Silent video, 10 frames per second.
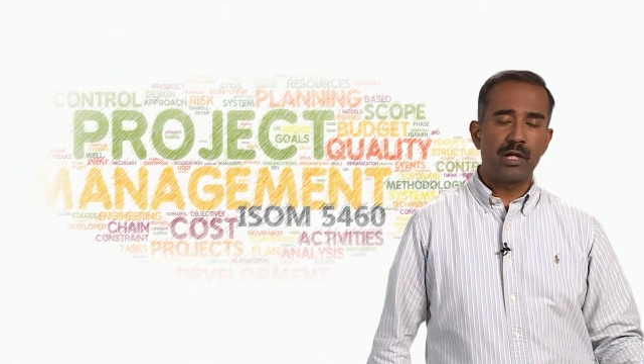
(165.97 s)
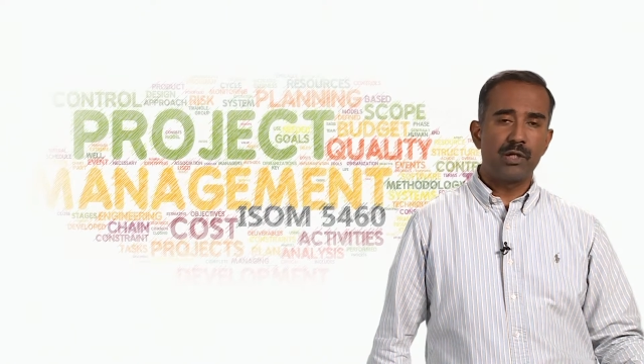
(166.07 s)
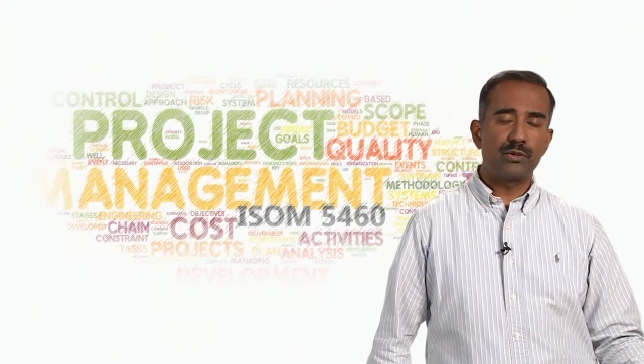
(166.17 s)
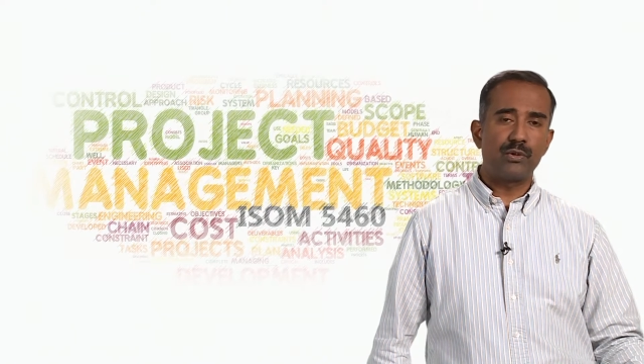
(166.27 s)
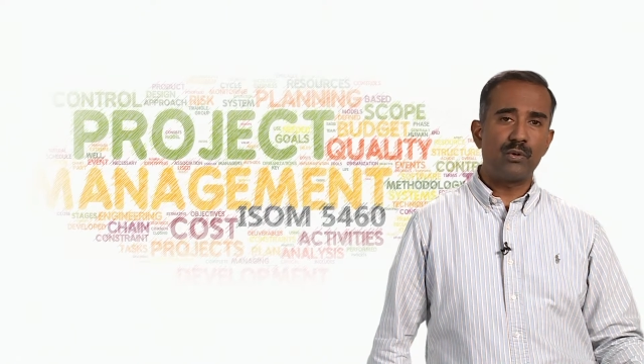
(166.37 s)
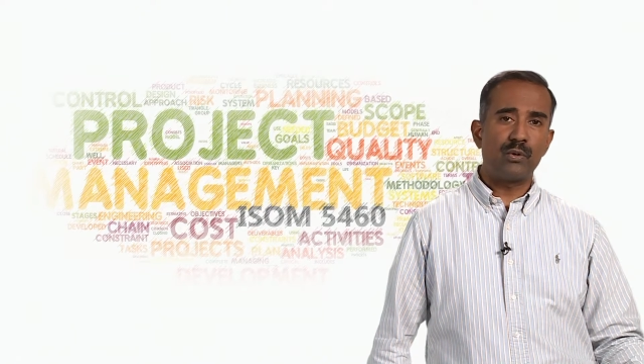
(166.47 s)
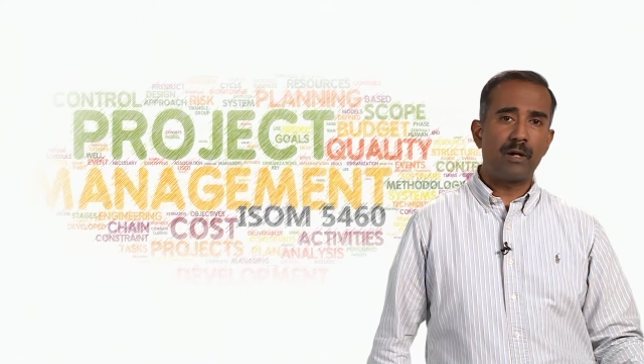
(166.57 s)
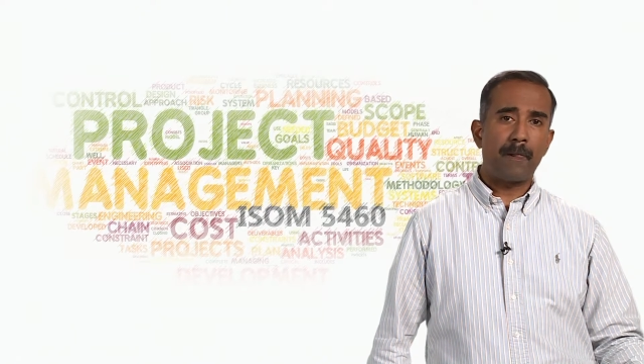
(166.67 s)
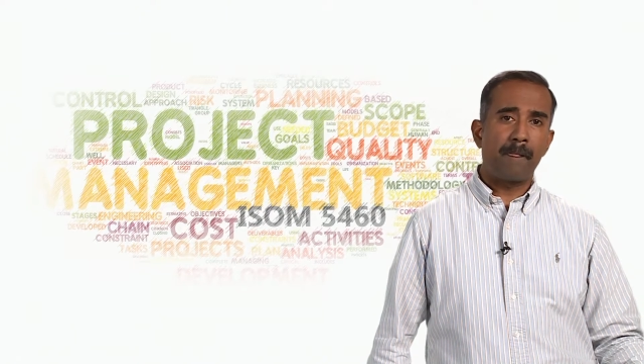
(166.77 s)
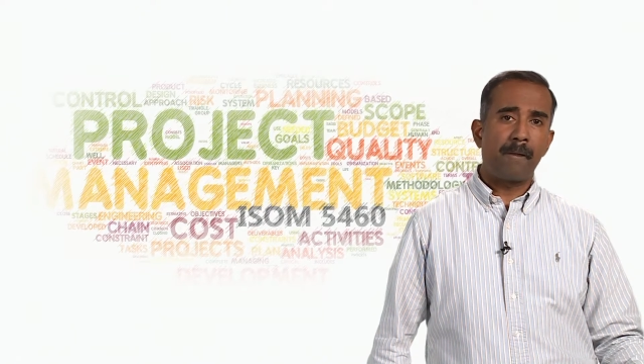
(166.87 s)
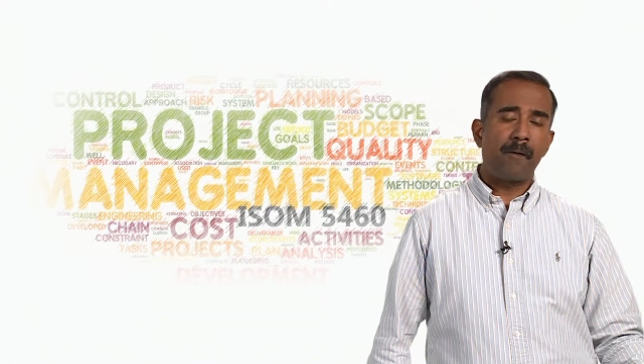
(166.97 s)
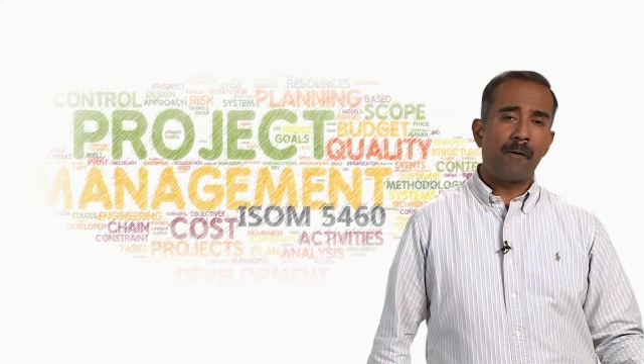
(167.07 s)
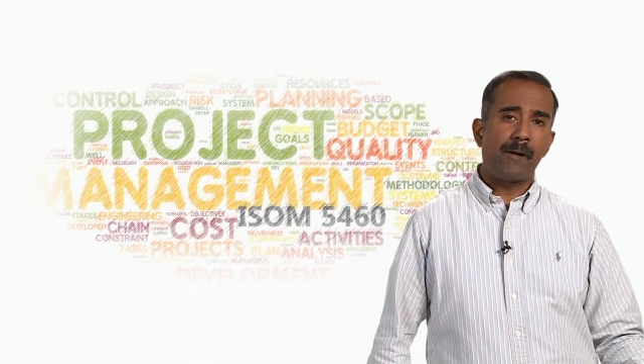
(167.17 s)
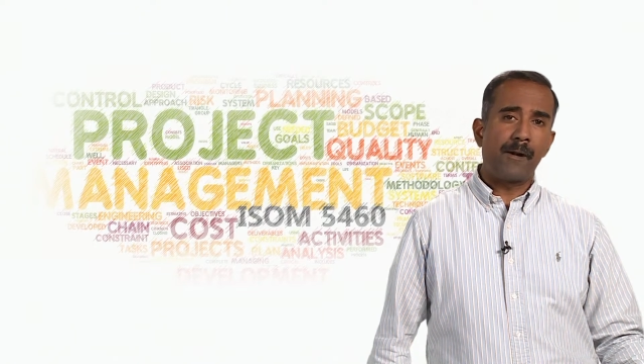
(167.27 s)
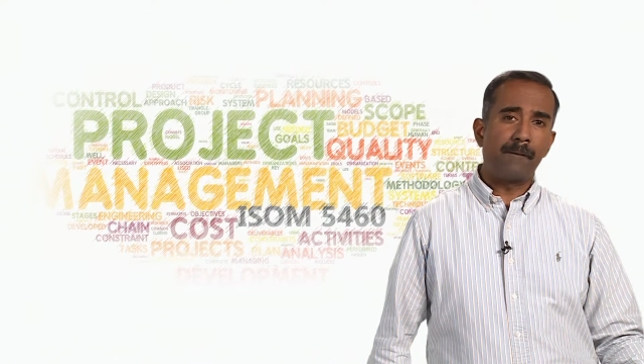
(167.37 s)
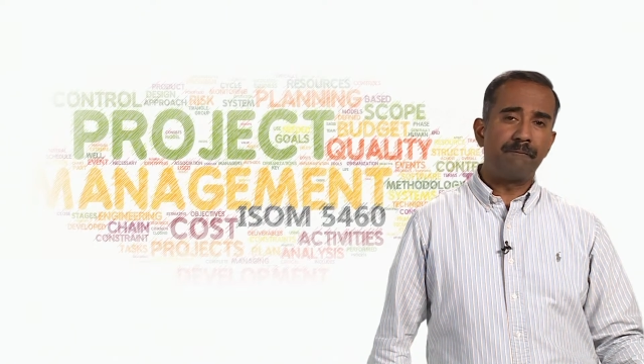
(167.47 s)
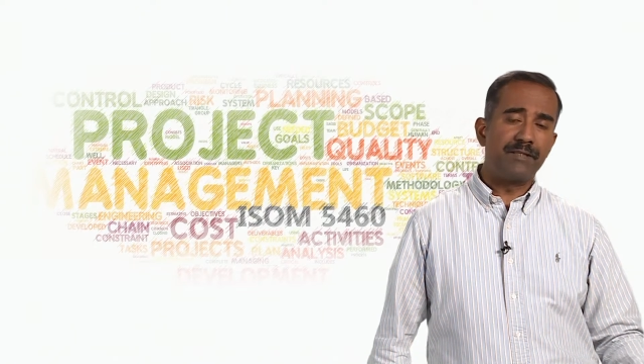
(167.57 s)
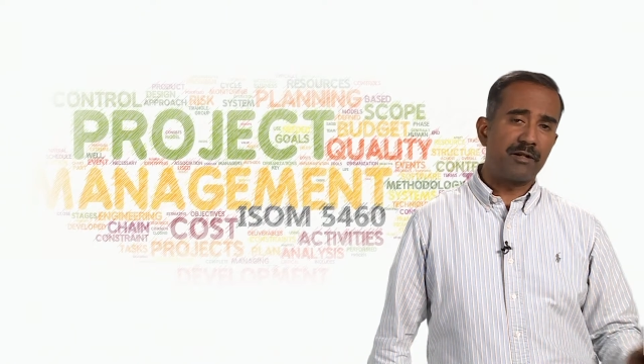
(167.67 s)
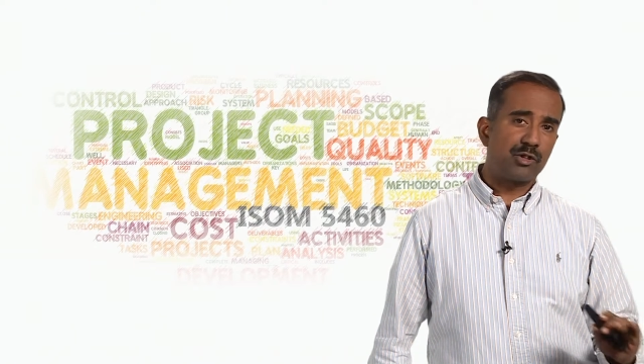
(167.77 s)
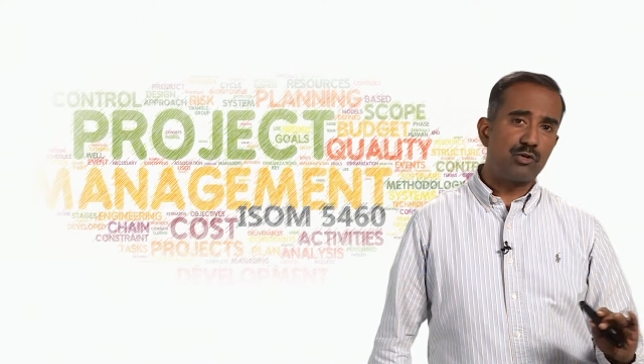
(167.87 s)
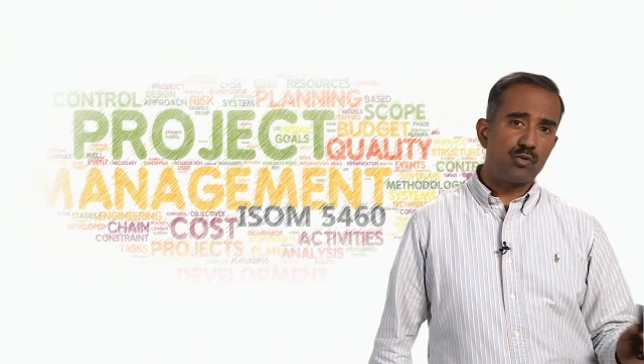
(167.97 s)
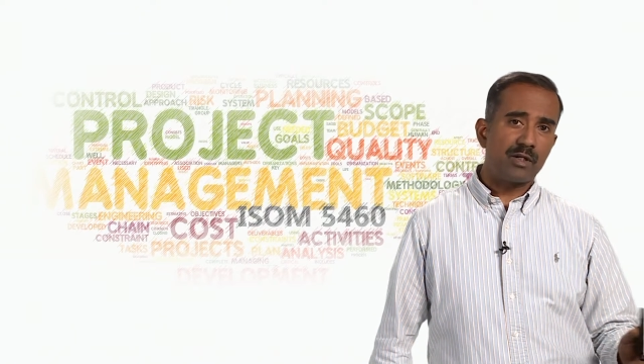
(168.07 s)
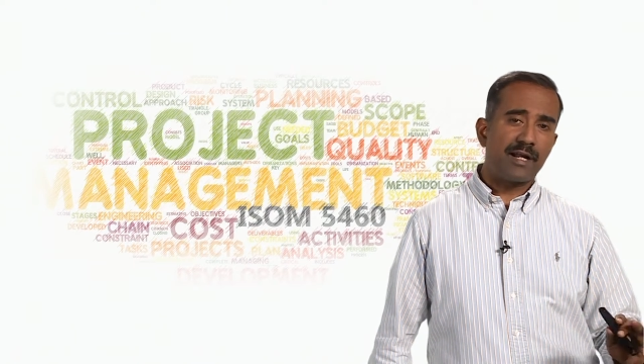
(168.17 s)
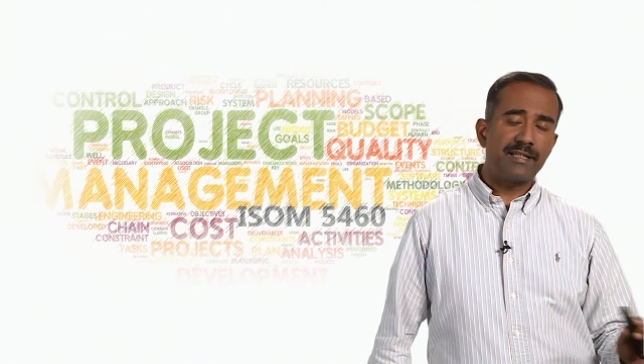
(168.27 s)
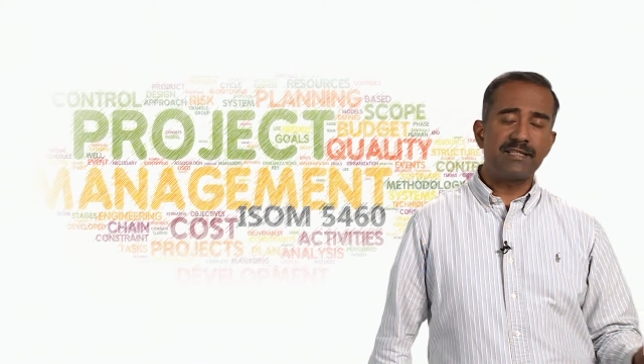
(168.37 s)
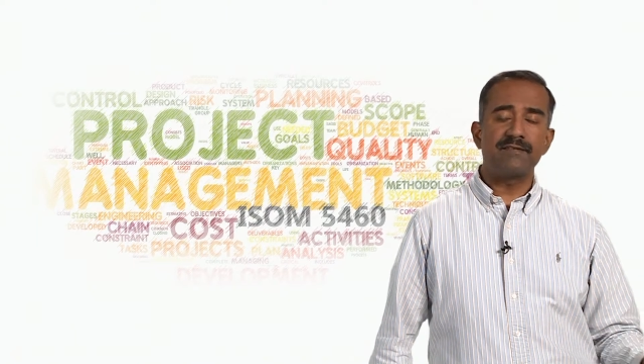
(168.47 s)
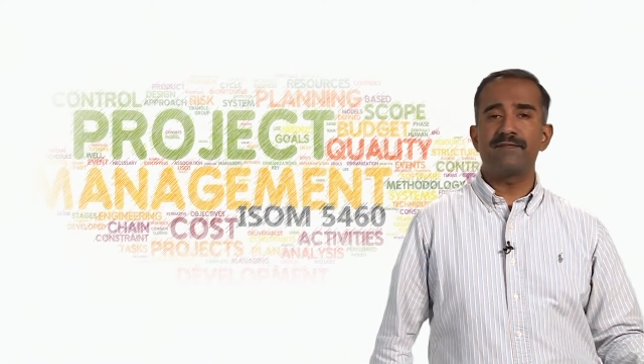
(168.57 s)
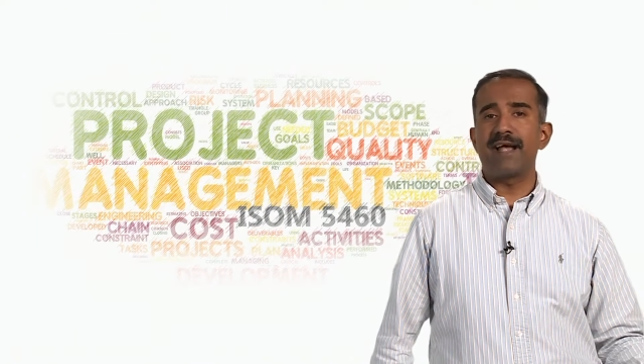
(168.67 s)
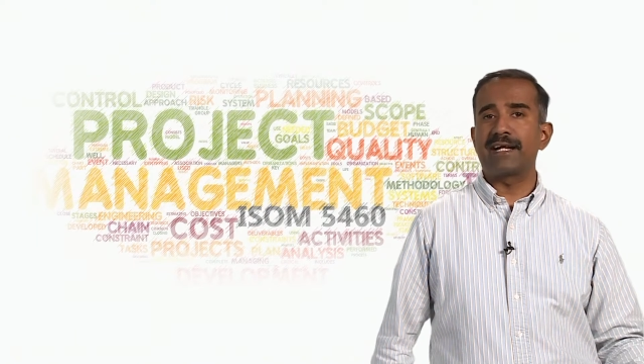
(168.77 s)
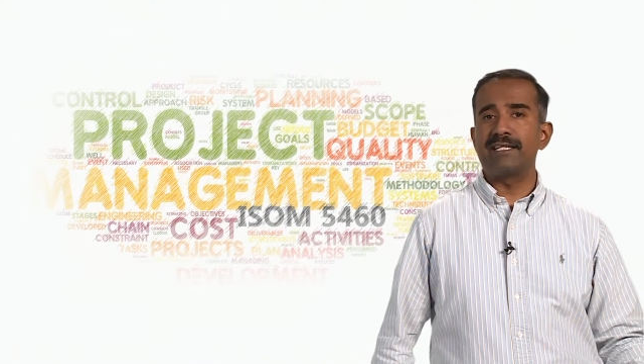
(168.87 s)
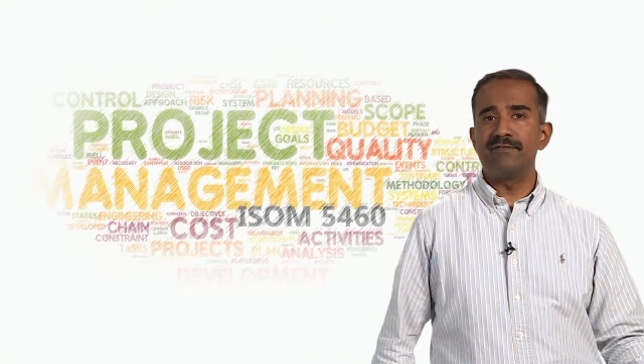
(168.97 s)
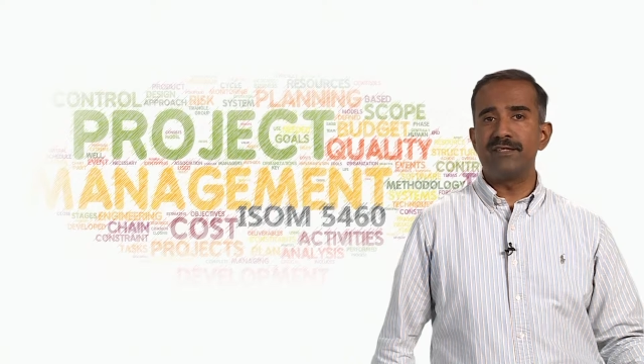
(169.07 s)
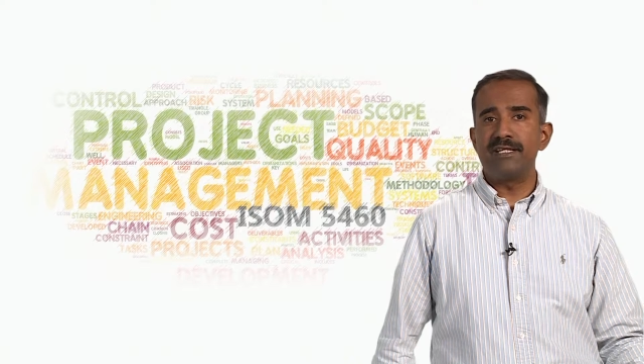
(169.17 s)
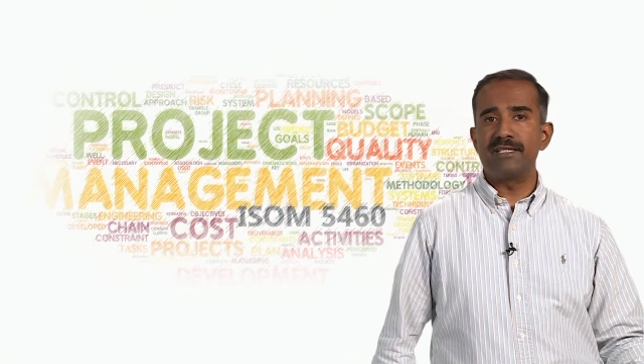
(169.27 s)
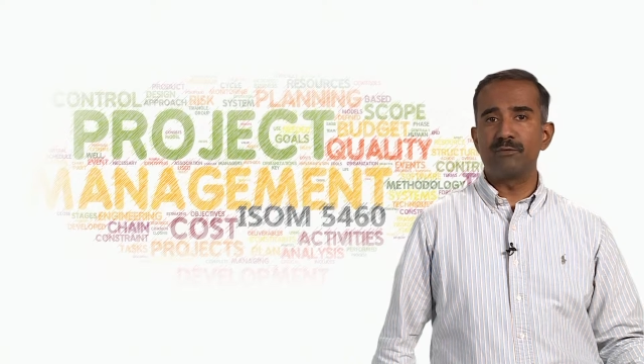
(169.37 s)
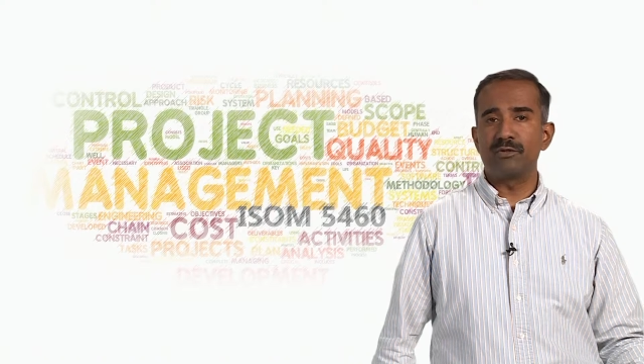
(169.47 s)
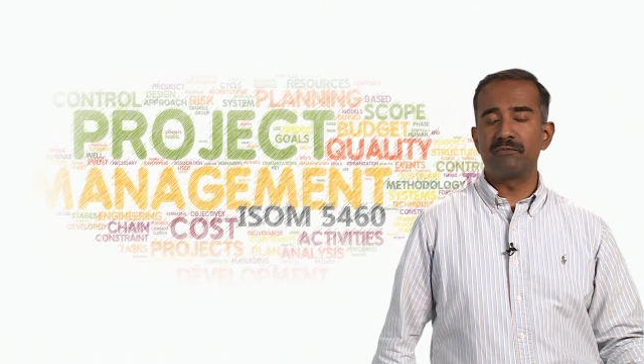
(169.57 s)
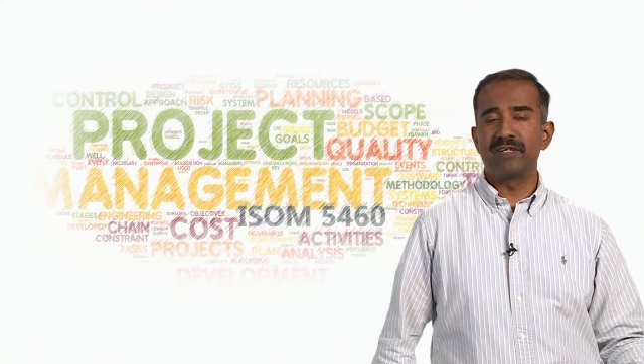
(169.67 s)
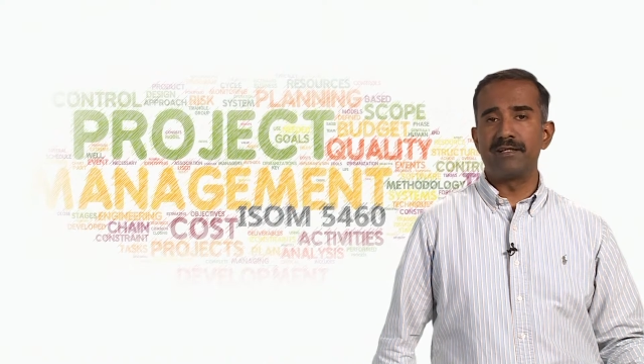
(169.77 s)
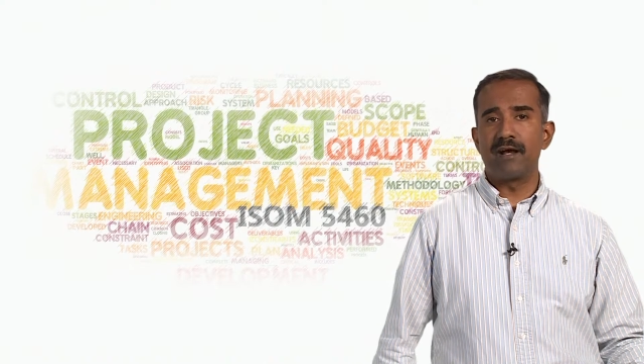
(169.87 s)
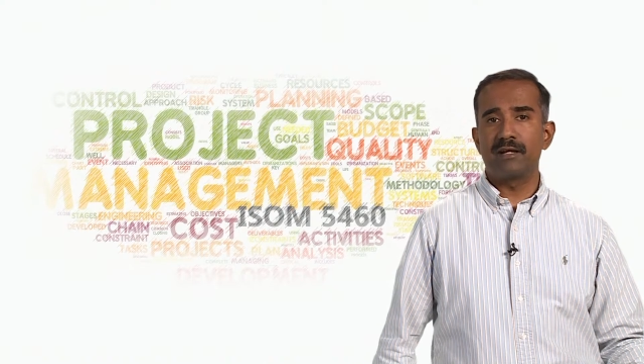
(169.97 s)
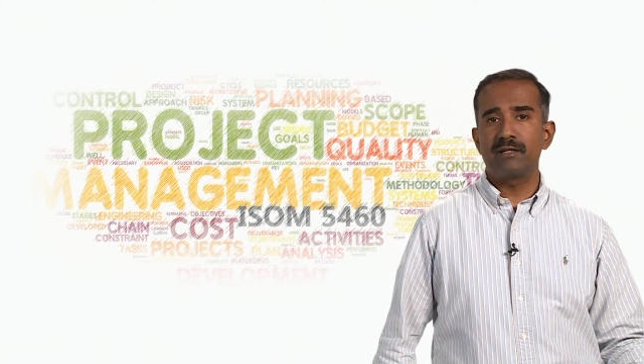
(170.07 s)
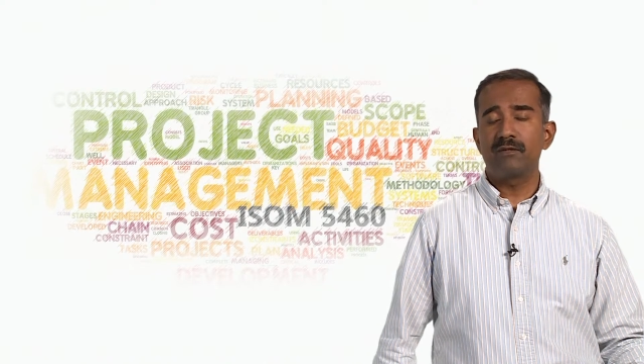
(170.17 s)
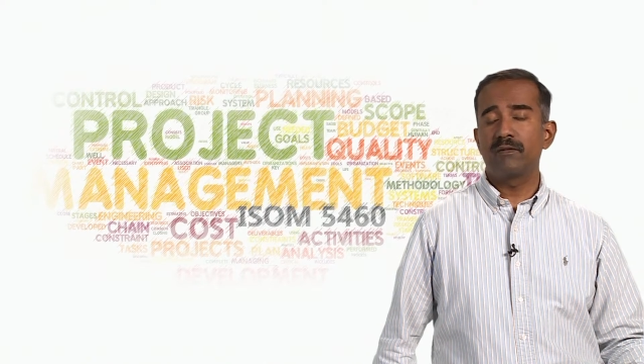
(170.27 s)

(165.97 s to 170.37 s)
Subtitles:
So there are two kinds of activities which will be done,